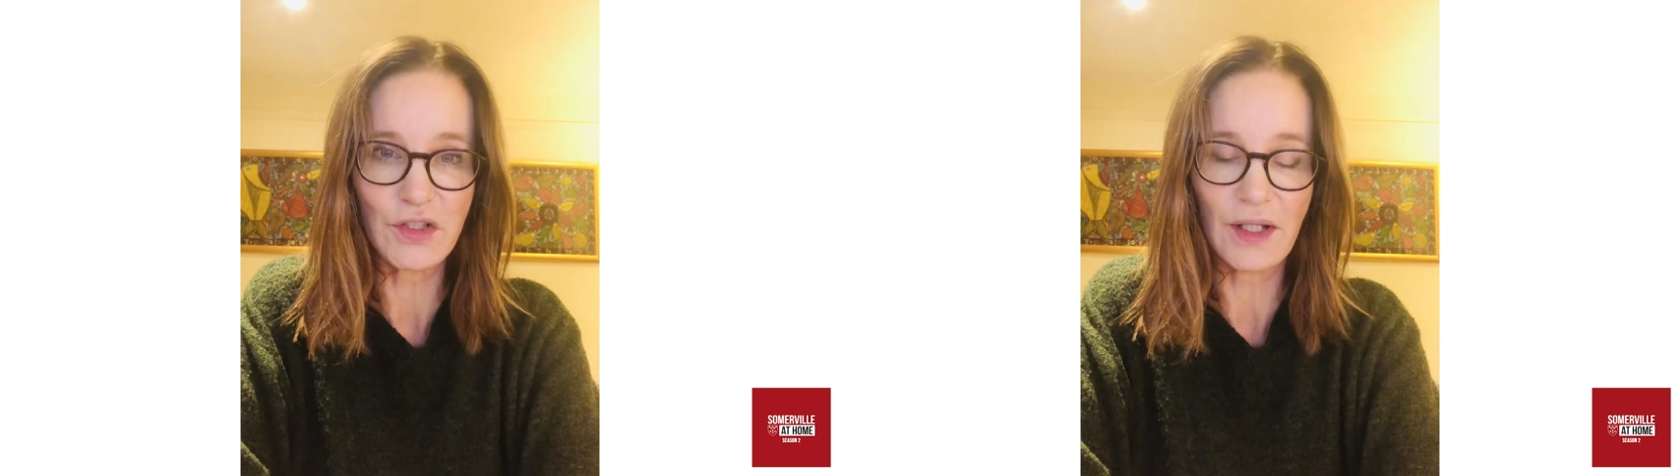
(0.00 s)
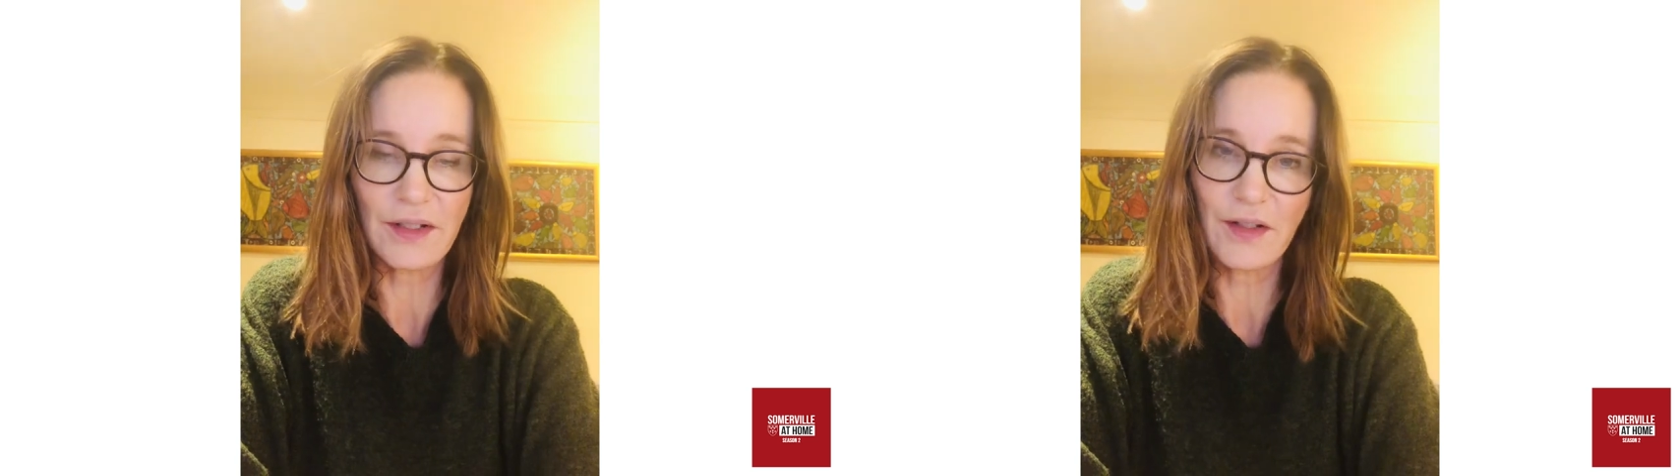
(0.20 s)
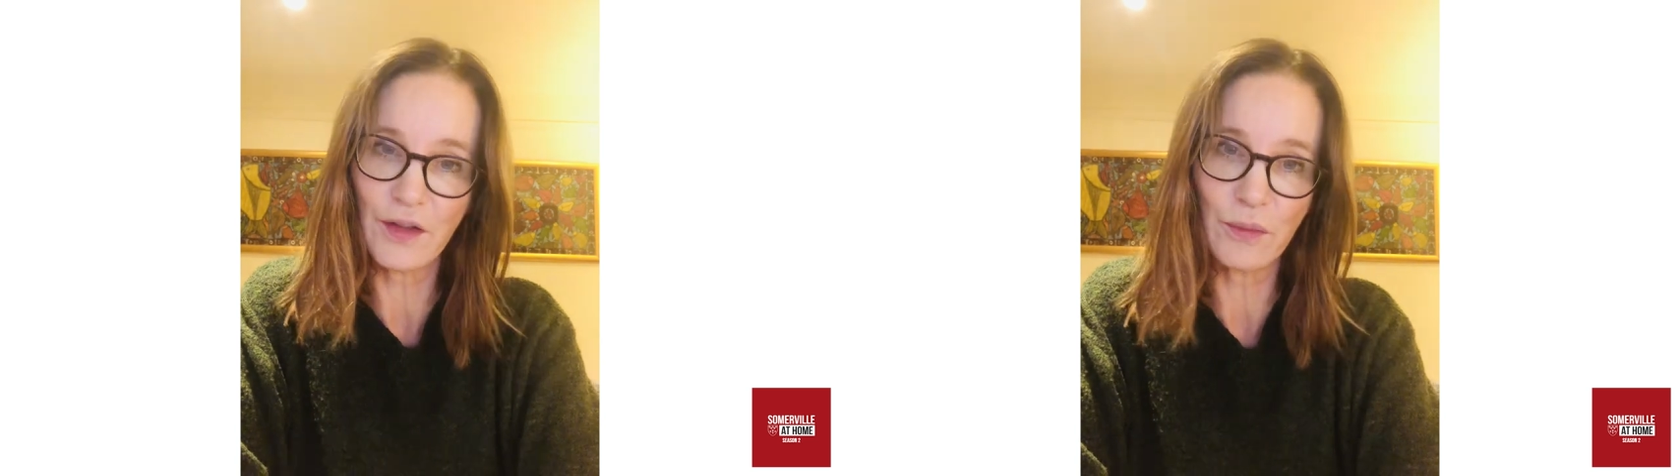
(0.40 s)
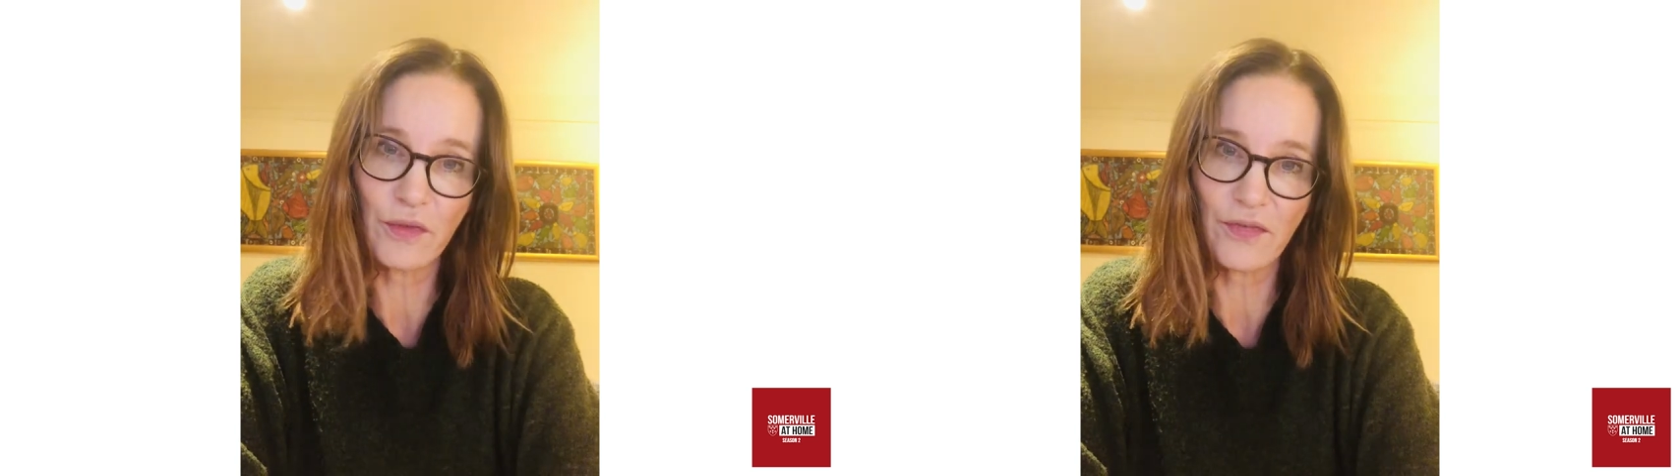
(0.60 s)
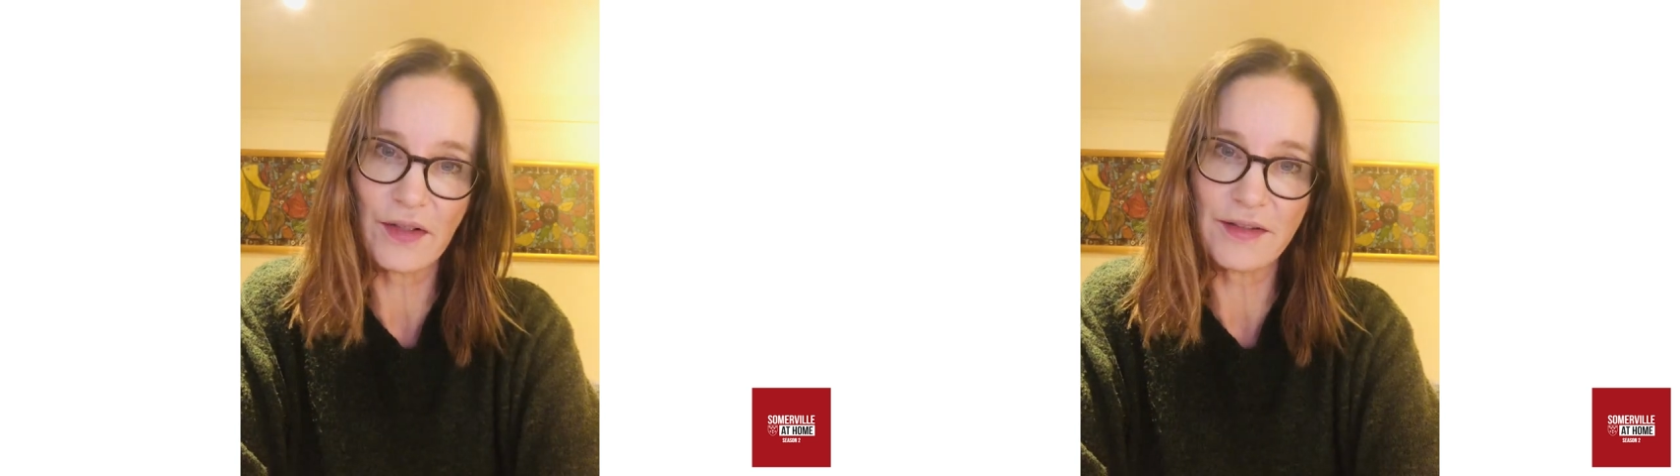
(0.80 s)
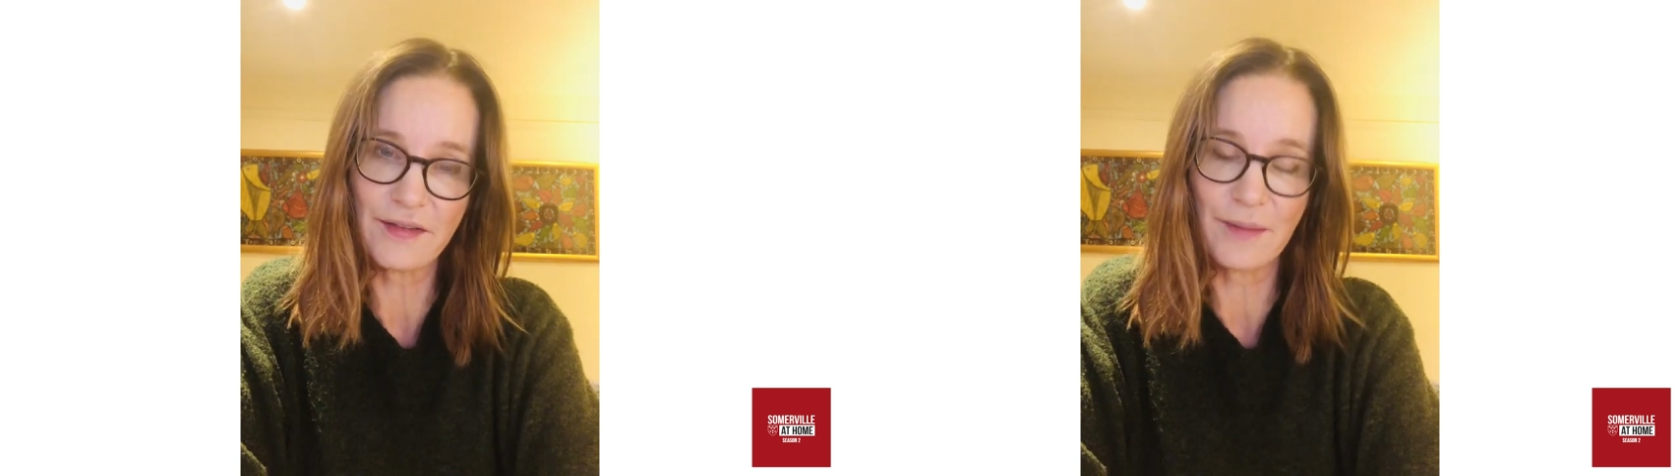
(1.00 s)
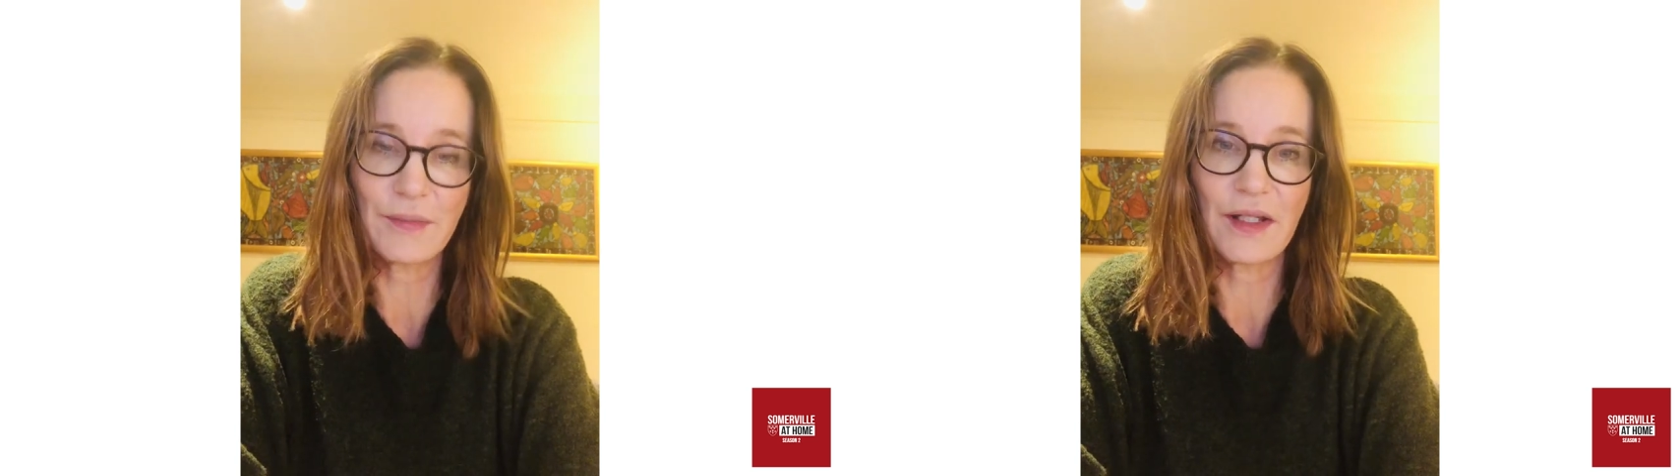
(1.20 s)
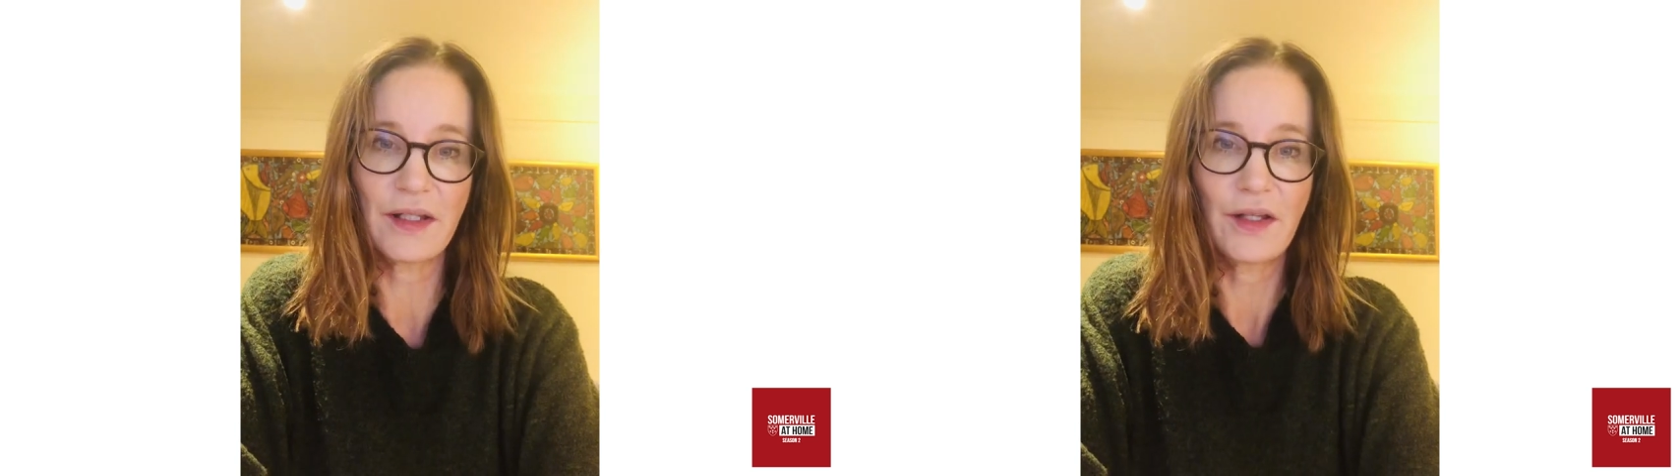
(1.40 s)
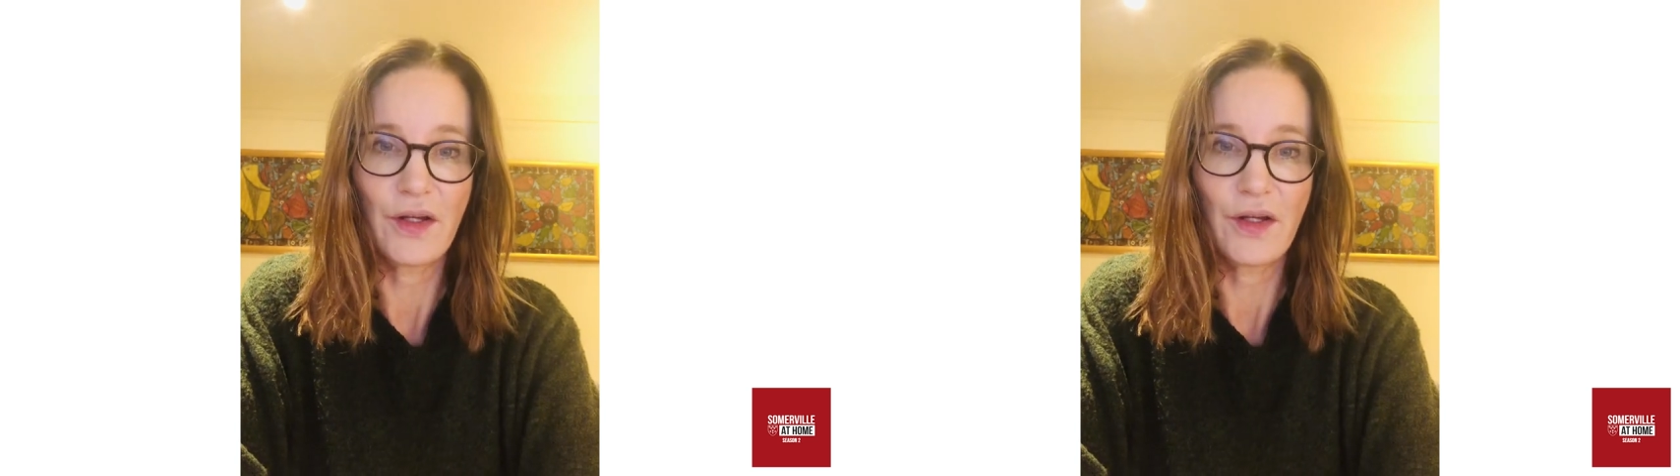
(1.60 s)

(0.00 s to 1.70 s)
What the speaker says: I know you will find somebody